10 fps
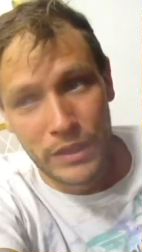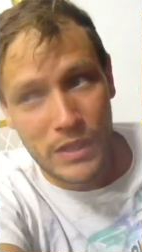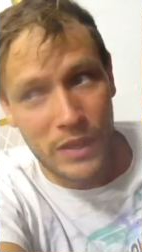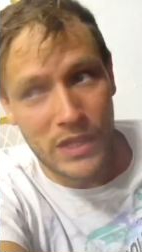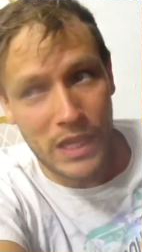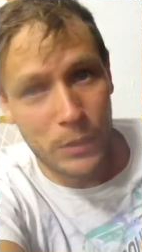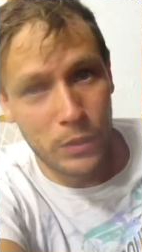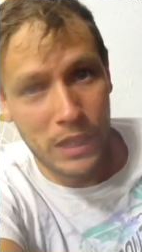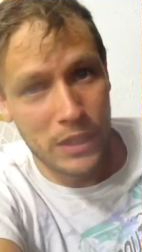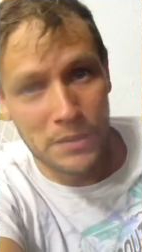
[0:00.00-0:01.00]
Sounds like he
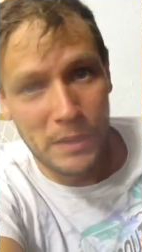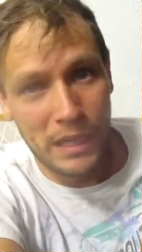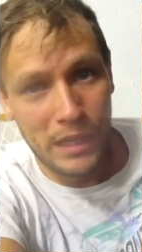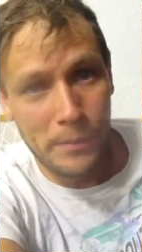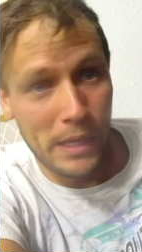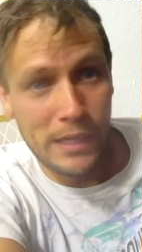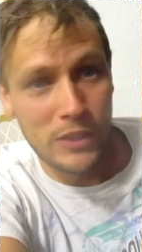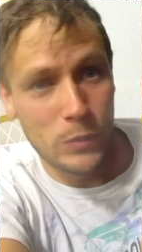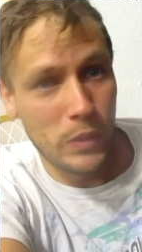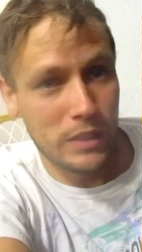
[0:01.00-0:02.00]
wouldn't actually make any money,
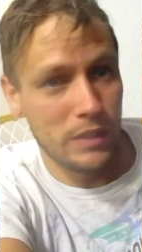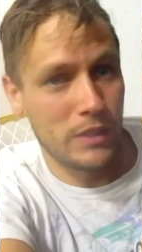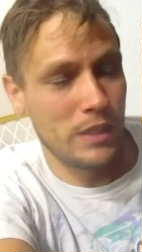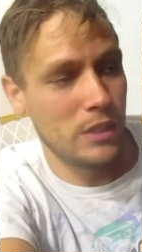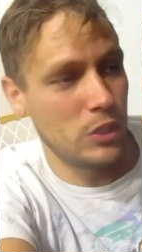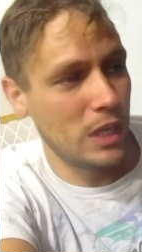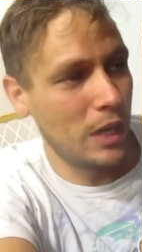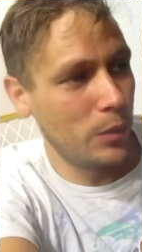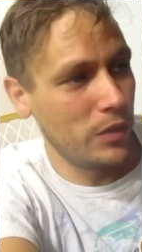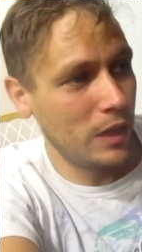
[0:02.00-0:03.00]
just want to
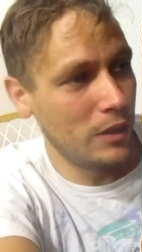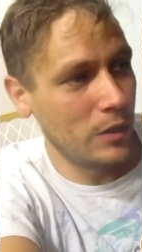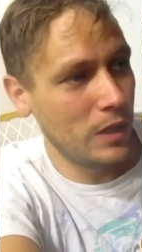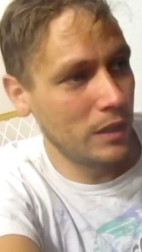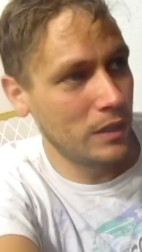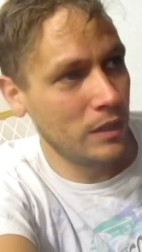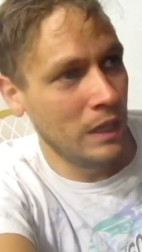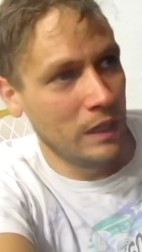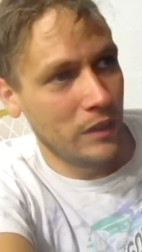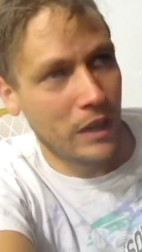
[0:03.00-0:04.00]
share what they're doing, that
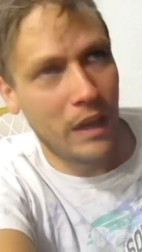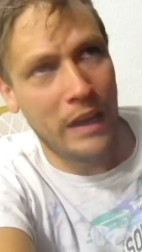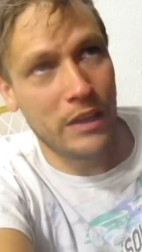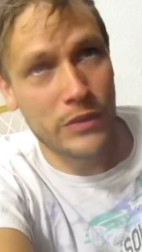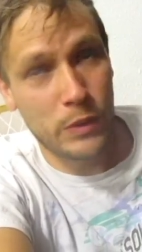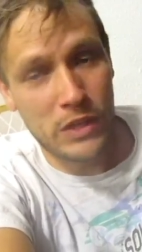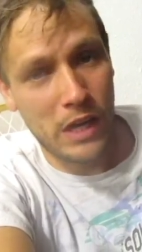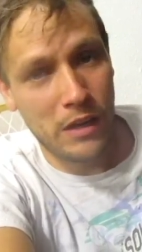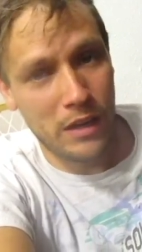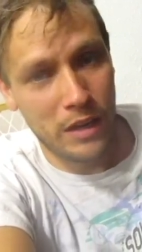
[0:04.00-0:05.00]
they're, I guess,
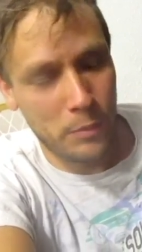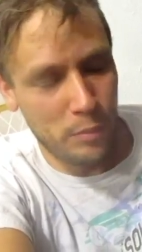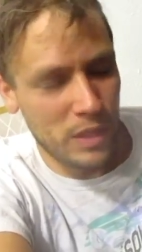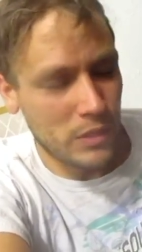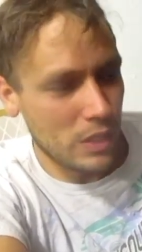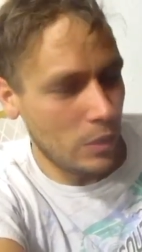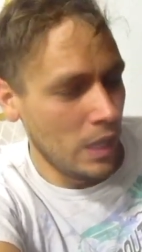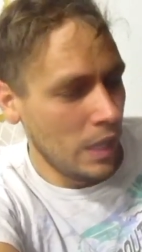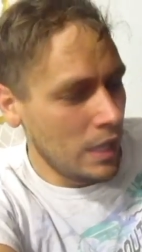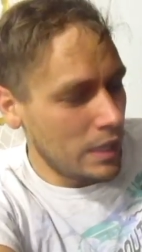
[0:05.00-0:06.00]
retiring in a couple months. So
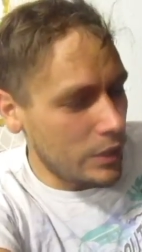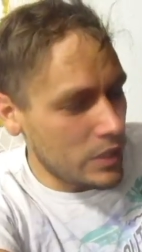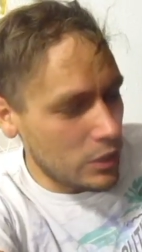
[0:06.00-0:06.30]
that was